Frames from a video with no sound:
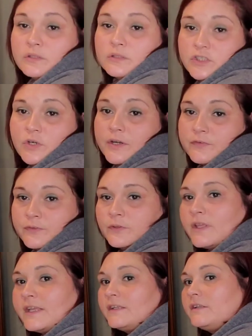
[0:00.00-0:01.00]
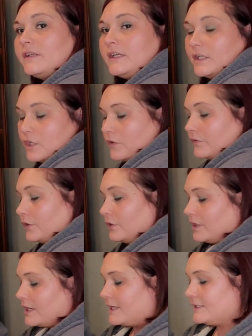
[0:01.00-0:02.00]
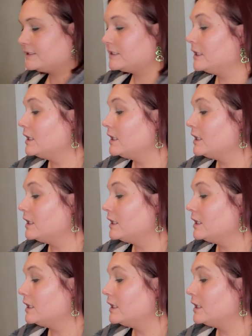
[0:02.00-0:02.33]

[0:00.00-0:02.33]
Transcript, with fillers: sorry for like leaning over you guys,